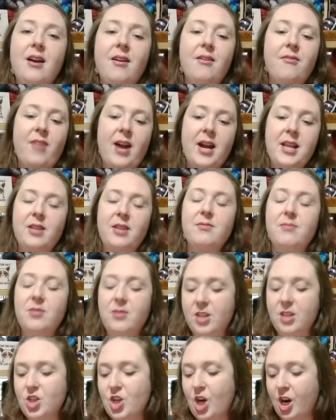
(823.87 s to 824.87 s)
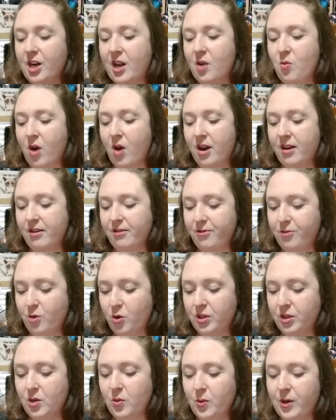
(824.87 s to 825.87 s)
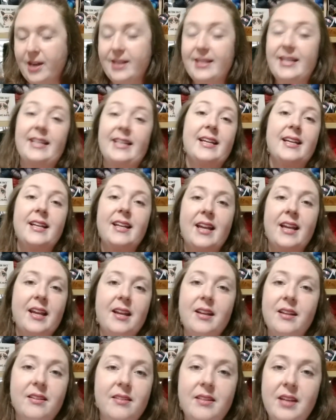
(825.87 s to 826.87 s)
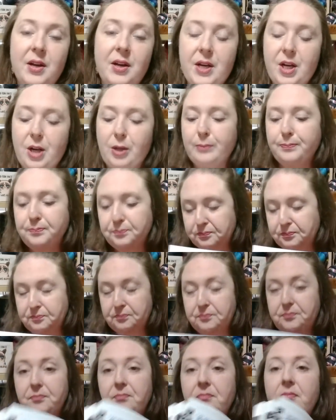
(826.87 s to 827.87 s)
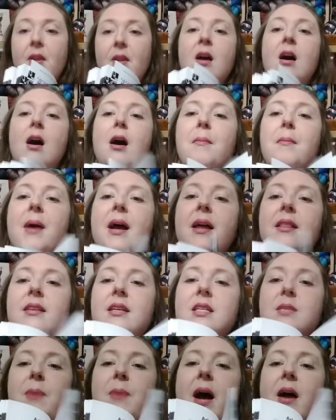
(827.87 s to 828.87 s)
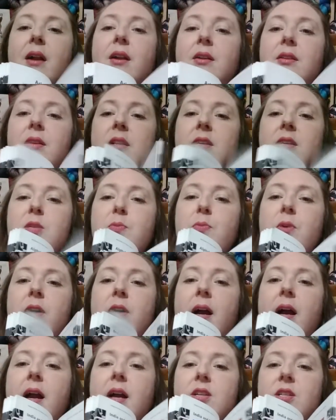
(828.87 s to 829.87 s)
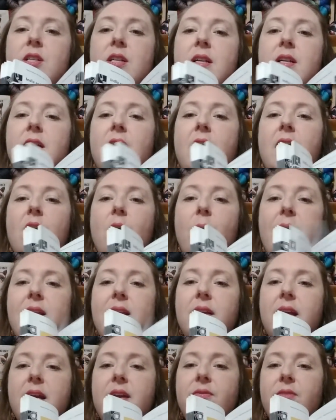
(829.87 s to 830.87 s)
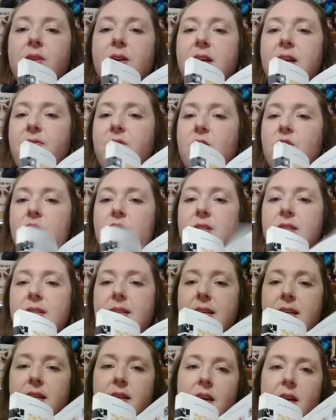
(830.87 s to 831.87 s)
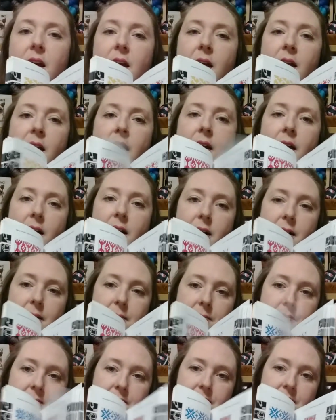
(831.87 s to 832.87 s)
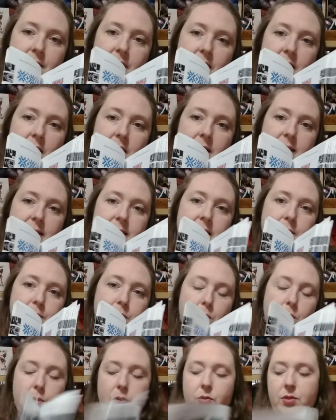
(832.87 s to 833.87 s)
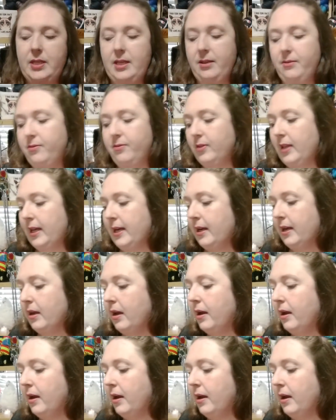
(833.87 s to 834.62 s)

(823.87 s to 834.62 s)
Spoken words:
find the chart I want and fold it where I need it, and there you go. And this book I quite like for if you just need a simple motif. Like,